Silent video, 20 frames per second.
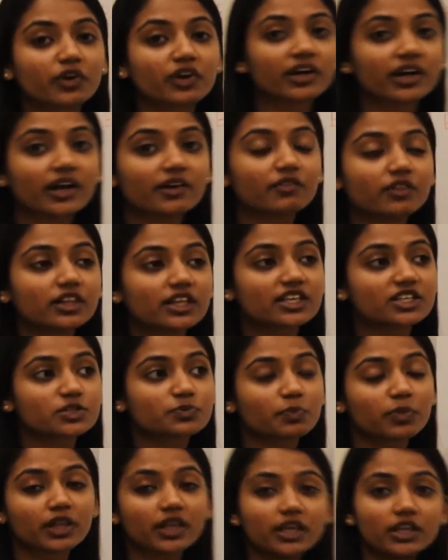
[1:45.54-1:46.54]
where I will
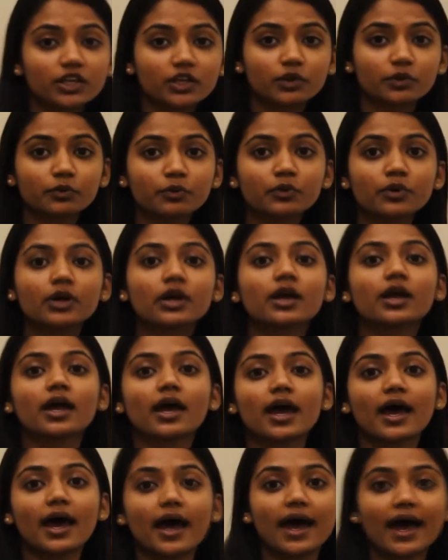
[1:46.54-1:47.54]
explain you
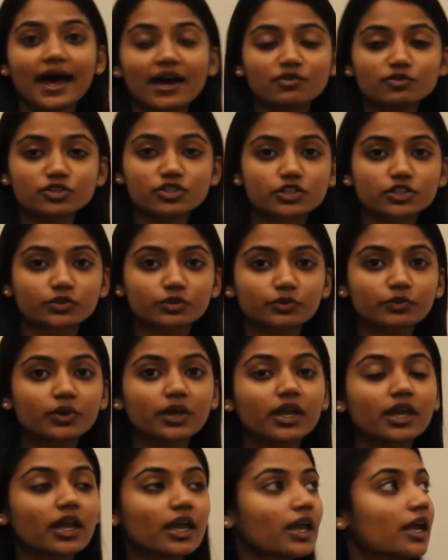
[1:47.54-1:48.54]
how to
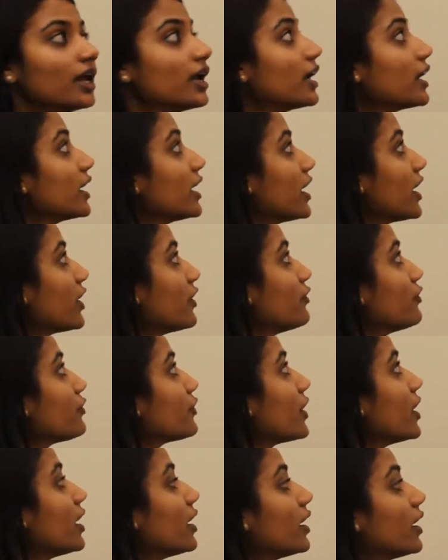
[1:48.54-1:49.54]
give
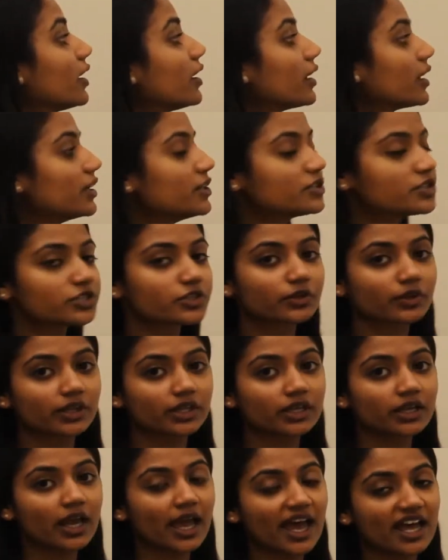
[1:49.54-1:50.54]

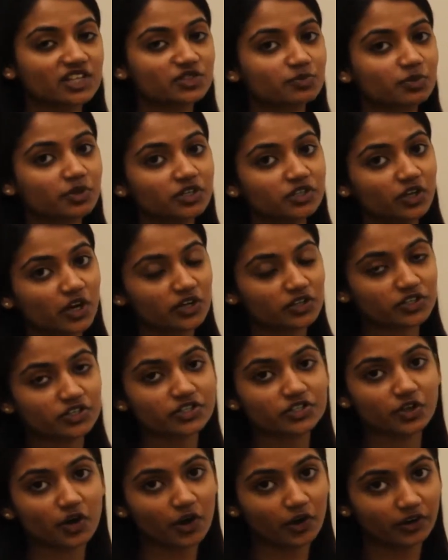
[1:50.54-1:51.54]
insulin as per
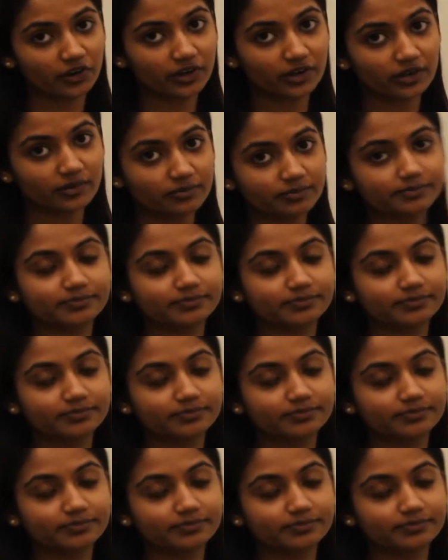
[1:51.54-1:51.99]
doctor's order.